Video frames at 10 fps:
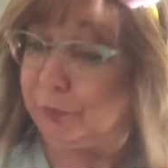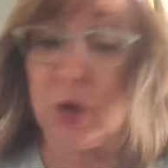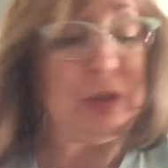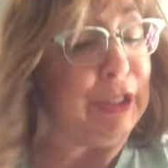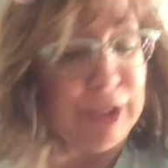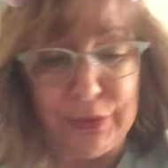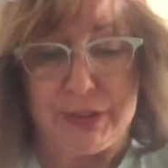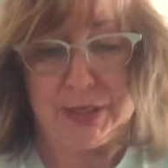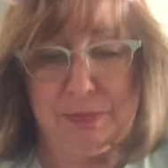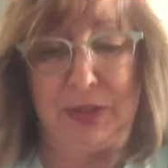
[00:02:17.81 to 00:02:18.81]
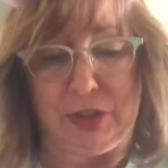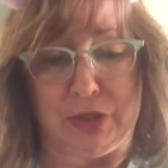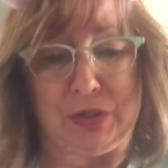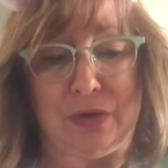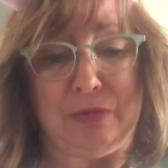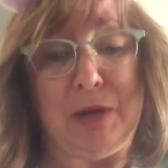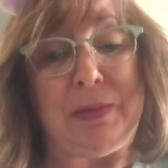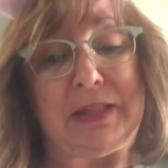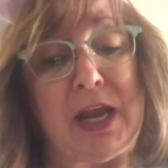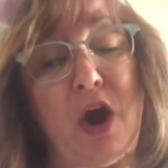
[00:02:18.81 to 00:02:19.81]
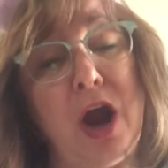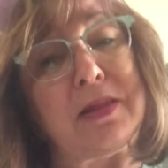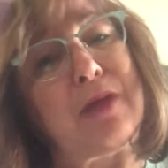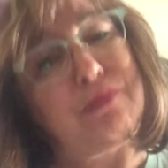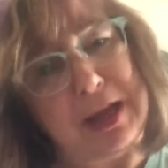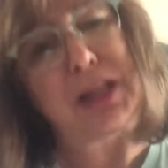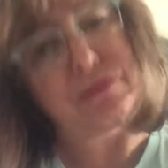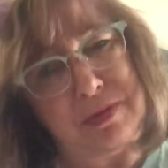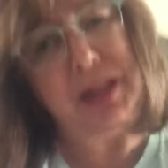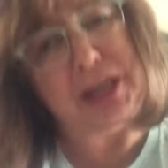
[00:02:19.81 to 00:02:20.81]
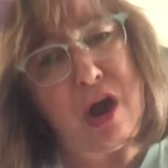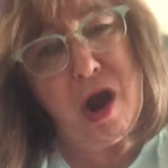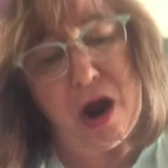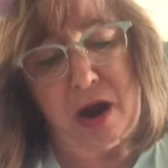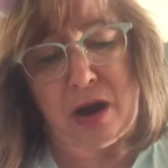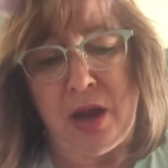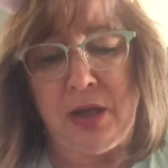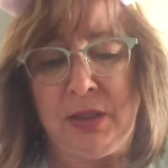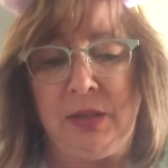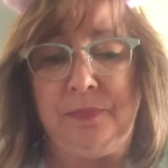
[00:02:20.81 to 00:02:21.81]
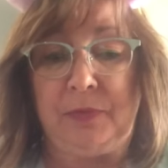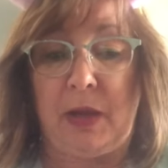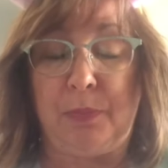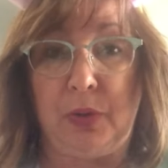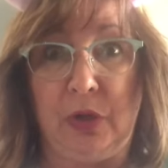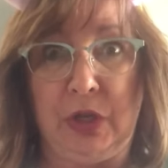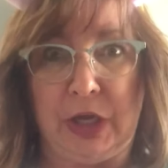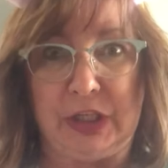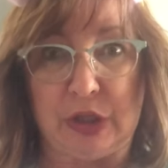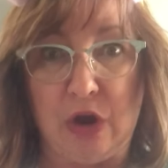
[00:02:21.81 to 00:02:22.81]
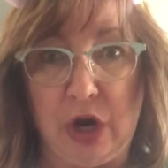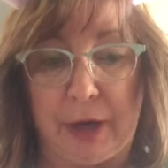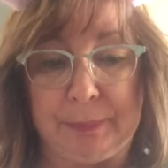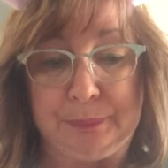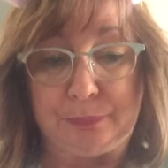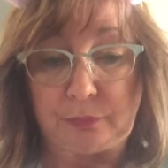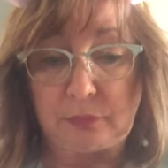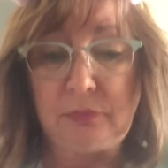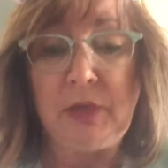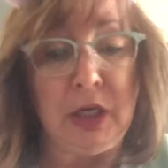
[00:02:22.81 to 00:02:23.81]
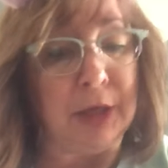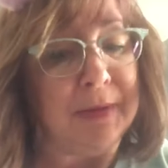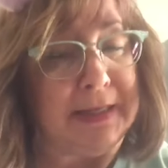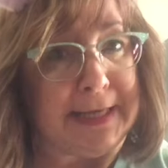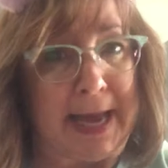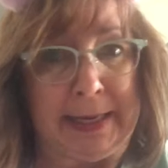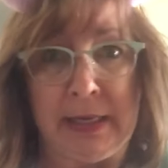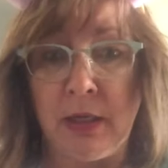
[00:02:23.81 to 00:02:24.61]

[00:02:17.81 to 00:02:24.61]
Only you said monsters aren't real, but they are. They really, really are. I pulled on his arm. Come on, Daddy.